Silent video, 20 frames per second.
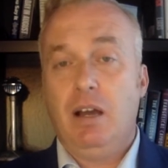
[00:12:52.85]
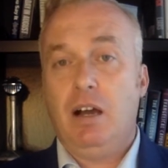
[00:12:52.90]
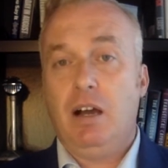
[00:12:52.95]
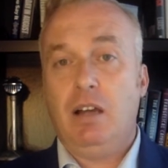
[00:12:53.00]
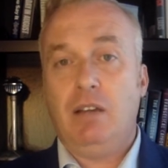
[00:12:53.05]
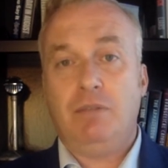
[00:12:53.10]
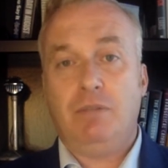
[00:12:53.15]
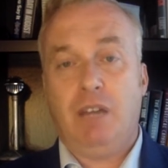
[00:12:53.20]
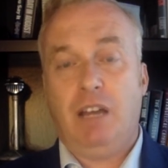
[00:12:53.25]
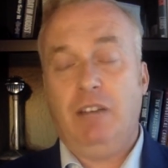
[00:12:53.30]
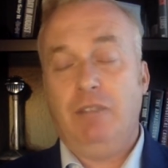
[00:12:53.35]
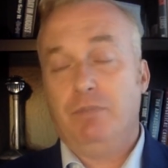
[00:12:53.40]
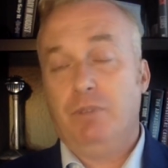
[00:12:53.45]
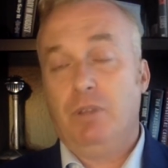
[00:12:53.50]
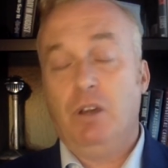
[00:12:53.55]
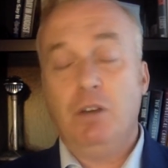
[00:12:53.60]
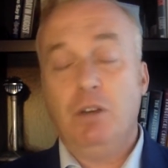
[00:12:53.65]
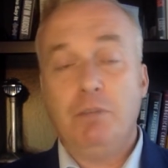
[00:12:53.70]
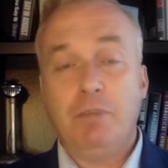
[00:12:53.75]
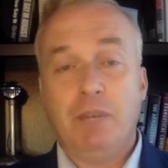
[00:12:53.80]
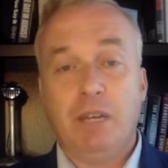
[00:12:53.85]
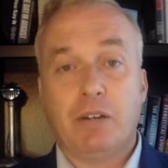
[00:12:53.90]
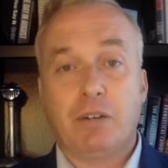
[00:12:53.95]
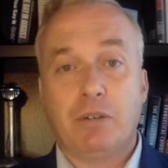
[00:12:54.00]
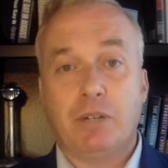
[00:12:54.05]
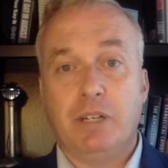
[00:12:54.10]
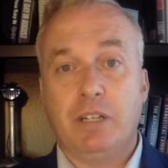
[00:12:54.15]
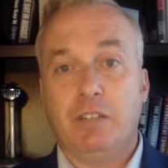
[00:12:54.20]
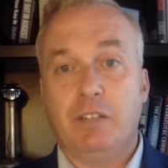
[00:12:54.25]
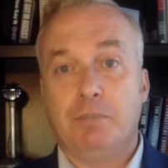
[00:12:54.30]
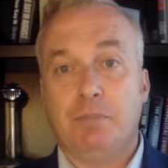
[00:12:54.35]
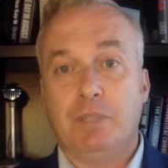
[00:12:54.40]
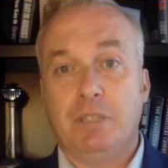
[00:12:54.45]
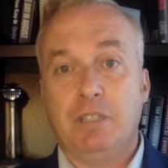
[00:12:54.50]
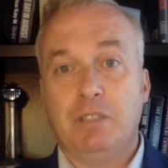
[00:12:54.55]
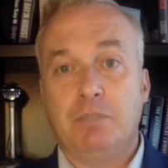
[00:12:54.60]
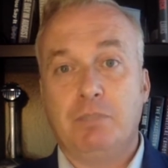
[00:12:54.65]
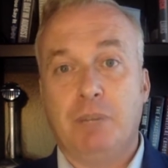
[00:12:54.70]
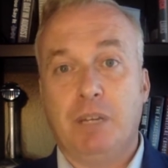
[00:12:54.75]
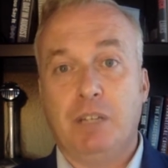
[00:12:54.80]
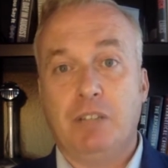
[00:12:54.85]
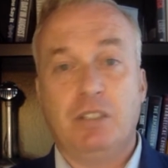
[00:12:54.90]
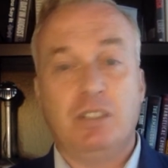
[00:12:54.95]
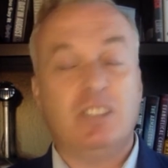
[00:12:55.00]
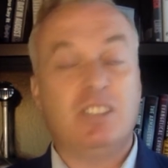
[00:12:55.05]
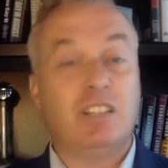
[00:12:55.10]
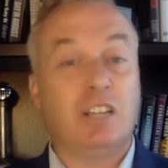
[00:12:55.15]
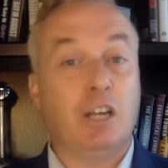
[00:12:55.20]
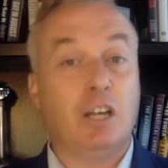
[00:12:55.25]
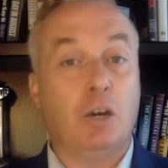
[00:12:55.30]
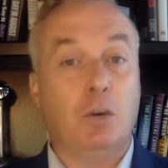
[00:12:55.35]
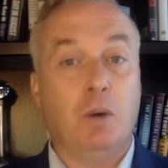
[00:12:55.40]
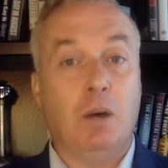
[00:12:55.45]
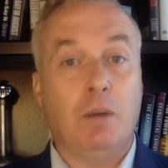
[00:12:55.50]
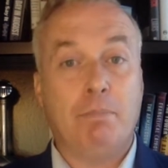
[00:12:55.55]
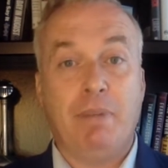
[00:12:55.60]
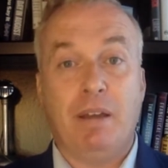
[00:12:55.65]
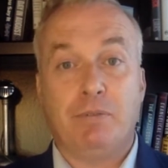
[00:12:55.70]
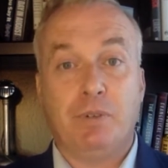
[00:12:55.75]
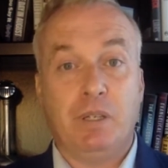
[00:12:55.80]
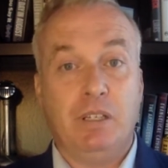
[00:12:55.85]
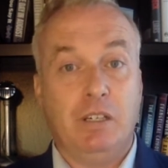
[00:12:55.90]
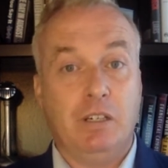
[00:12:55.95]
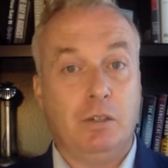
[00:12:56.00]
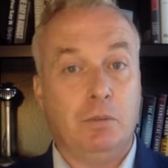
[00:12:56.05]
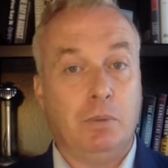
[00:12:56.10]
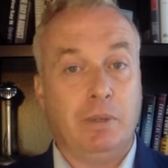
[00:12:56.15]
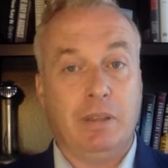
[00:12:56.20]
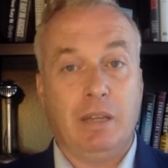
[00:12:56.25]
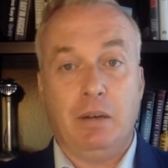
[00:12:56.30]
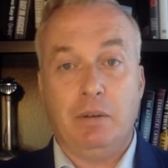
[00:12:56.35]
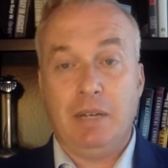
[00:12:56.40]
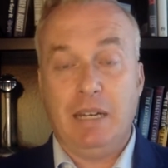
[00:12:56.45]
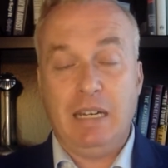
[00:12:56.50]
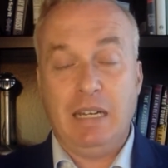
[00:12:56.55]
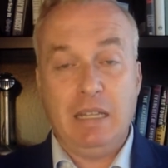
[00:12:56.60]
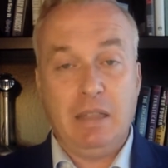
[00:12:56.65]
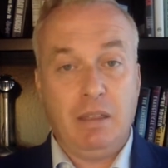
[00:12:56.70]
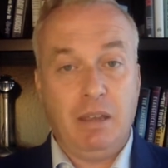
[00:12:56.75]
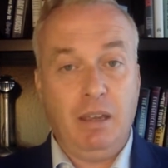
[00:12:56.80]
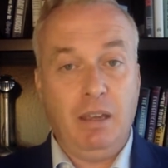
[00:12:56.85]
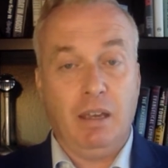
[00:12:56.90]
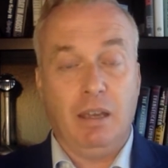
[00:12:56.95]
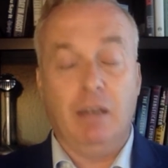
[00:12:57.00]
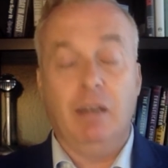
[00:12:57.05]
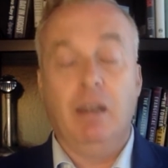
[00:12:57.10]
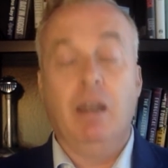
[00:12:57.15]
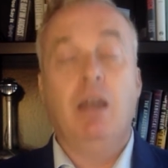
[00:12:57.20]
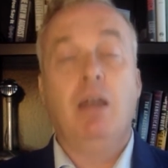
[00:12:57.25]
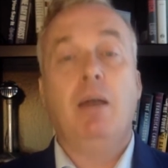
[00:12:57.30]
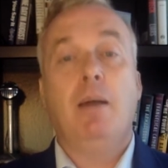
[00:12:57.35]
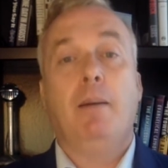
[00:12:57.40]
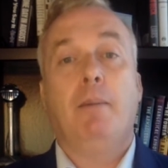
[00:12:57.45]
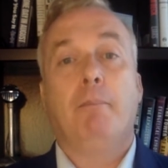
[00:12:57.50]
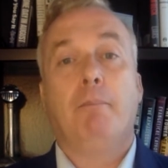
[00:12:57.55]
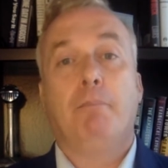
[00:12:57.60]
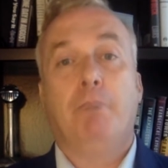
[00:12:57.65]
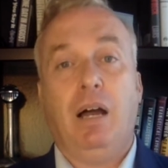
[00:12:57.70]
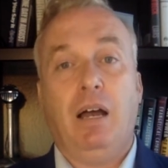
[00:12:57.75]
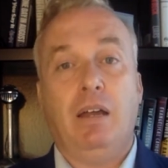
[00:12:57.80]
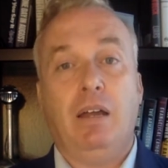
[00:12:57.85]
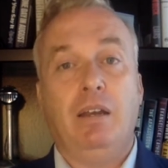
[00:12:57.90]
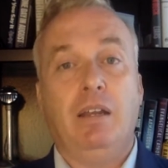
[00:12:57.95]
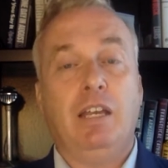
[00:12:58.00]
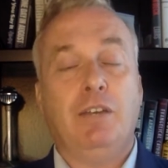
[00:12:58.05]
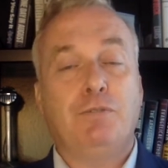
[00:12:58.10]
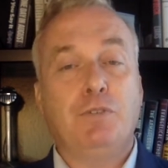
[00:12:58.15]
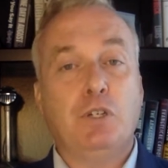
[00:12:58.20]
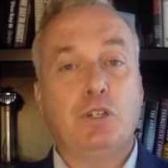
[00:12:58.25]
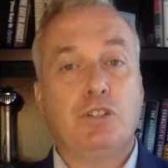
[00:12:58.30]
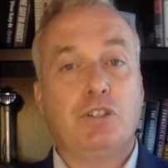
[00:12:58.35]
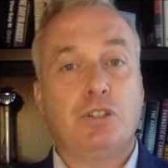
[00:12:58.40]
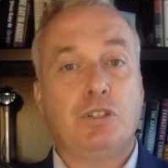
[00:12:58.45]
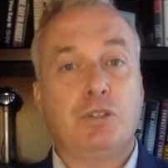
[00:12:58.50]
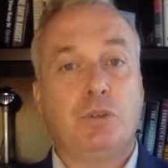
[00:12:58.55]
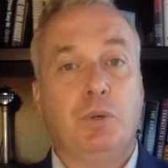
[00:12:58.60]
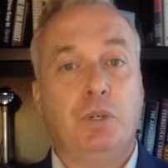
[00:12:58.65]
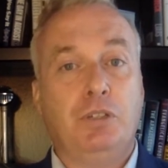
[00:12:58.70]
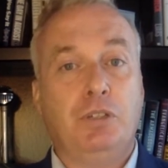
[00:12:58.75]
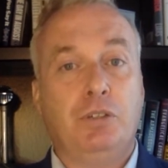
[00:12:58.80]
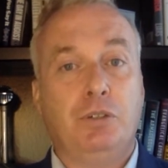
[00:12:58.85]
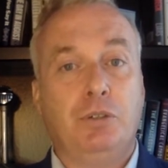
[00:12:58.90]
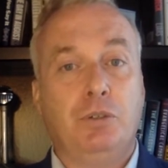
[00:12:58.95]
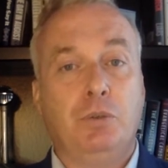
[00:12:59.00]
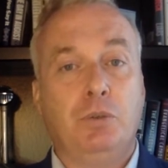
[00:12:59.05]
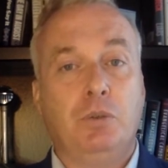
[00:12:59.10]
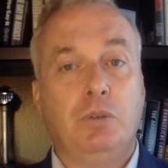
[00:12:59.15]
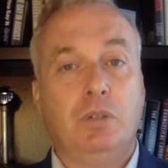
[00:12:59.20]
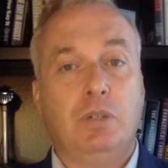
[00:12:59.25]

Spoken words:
I've long been a critic of police budgets that go up every year without any thinking. But if you're just going to